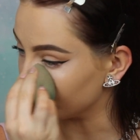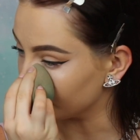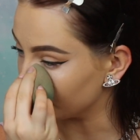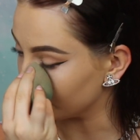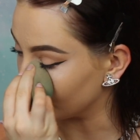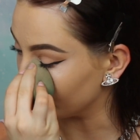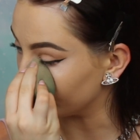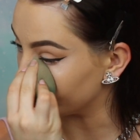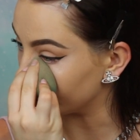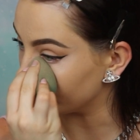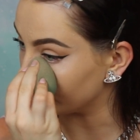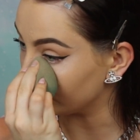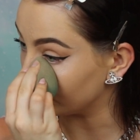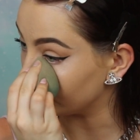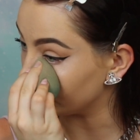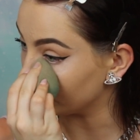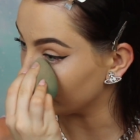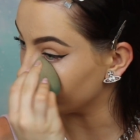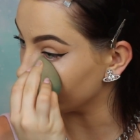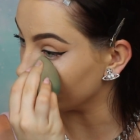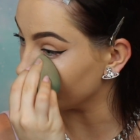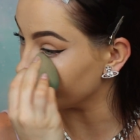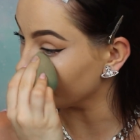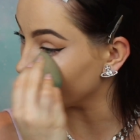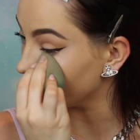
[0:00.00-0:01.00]
on top of
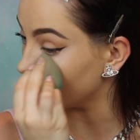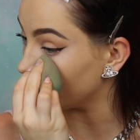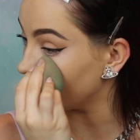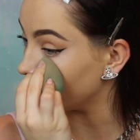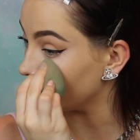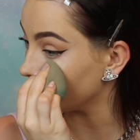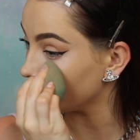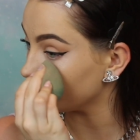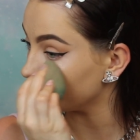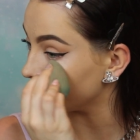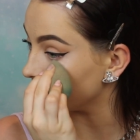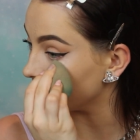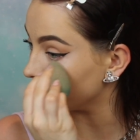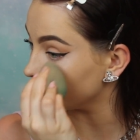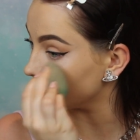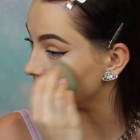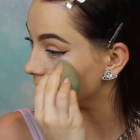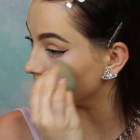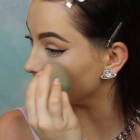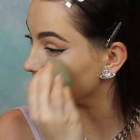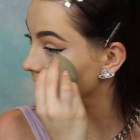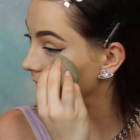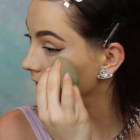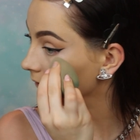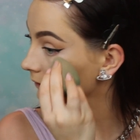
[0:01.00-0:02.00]
it with my
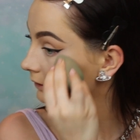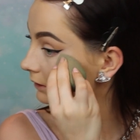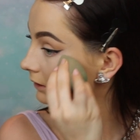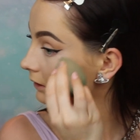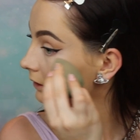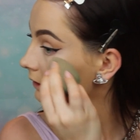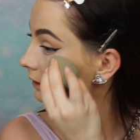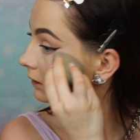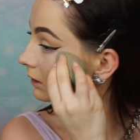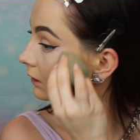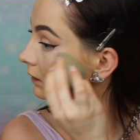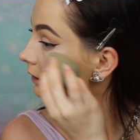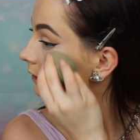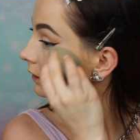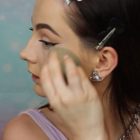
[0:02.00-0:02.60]
beauty blender.